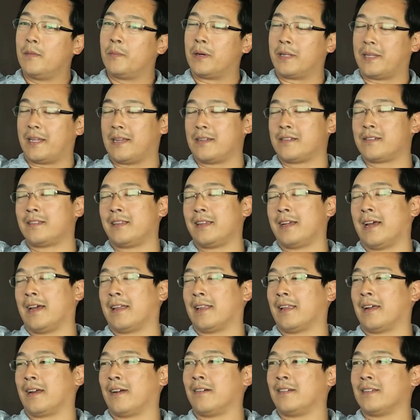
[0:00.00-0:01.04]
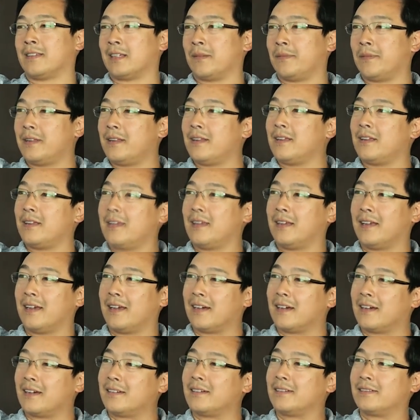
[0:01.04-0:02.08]
Potentially at Litecoin Summit.
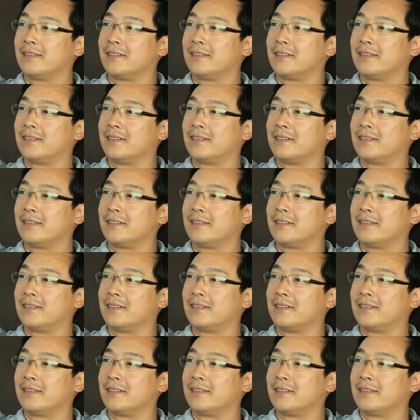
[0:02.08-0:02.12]
Yeah.